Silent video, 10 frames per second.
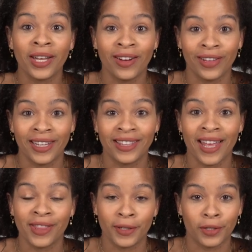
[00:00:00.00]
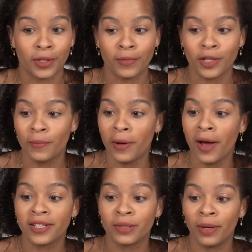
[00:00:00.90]
and I'll link that in the description
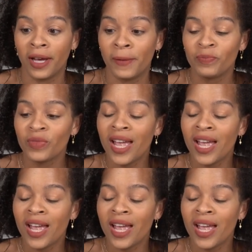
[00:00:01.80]
box, but